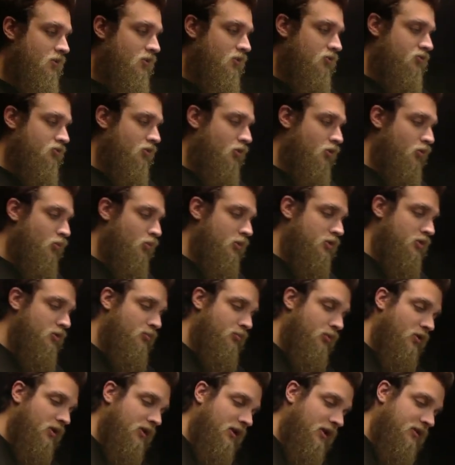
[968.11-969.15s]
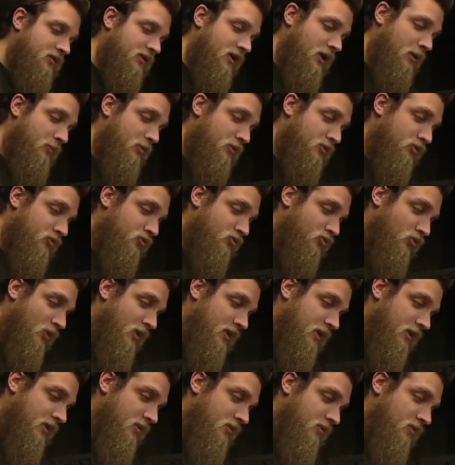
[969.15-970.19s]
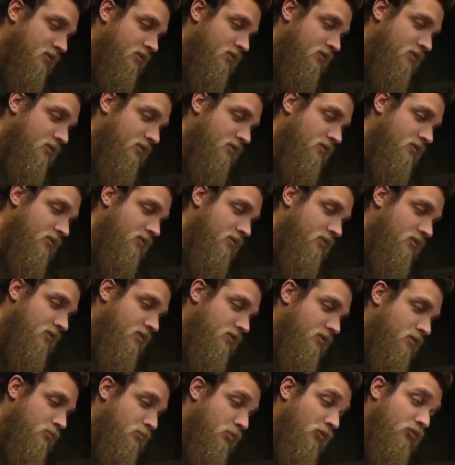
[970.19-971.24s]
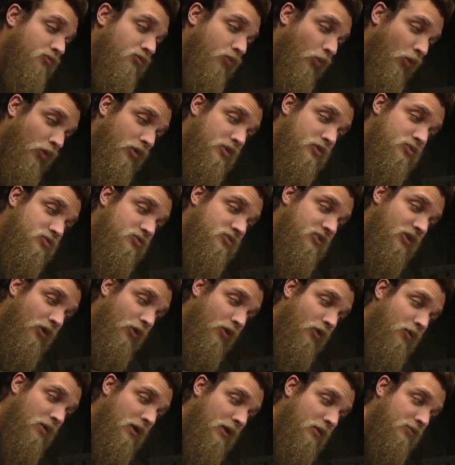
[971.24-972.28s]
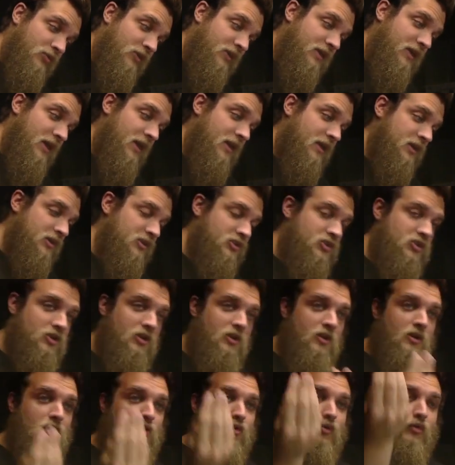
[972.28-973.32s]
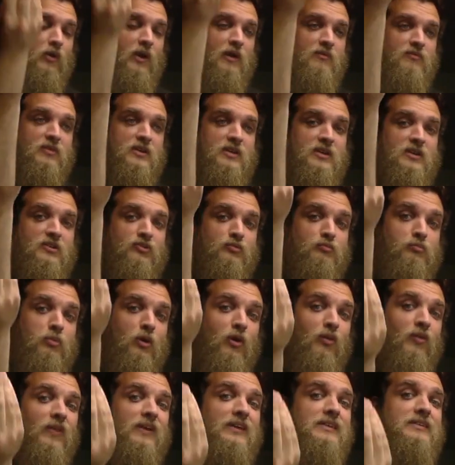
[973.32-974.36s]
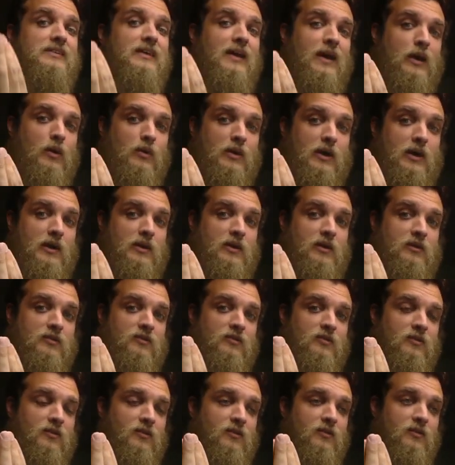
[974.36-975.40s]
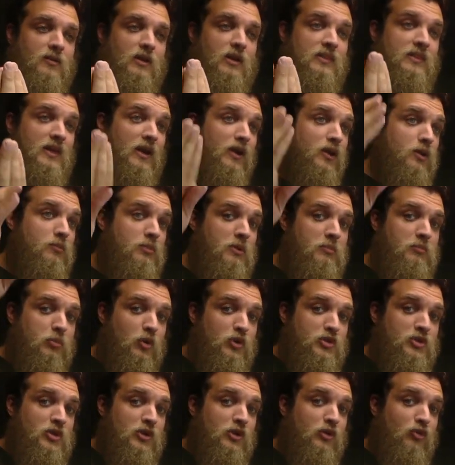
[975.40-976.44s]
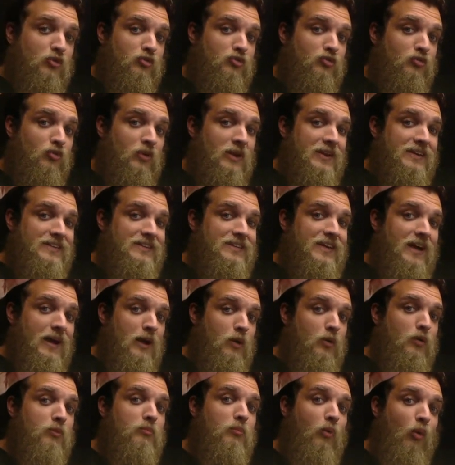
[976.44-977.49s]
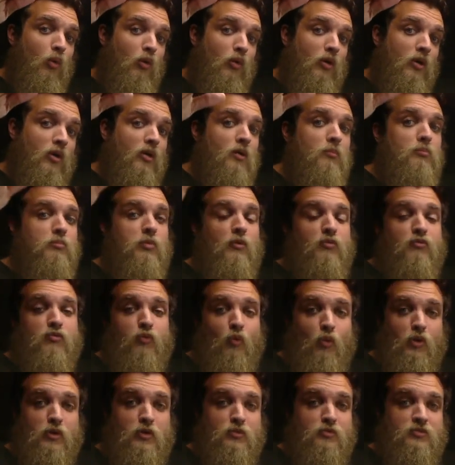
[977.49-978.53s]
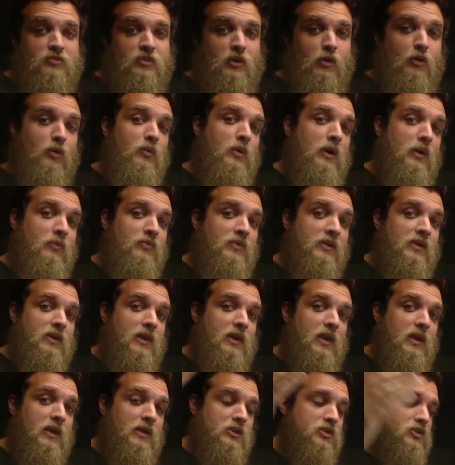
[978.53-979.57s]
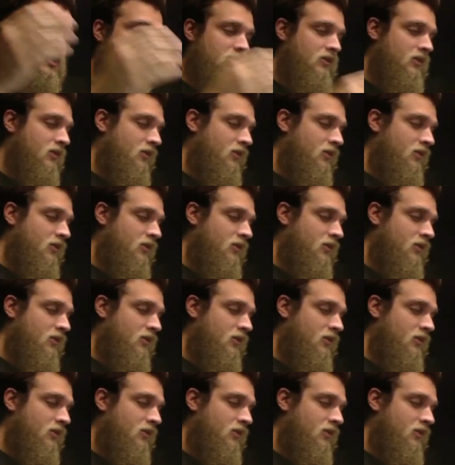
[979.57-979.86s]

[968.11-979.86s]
So when you put it on top of the string, before you zero out the gauge, gravity is pulling down on it, and that could be pushing your string down more before you zero out the gauge.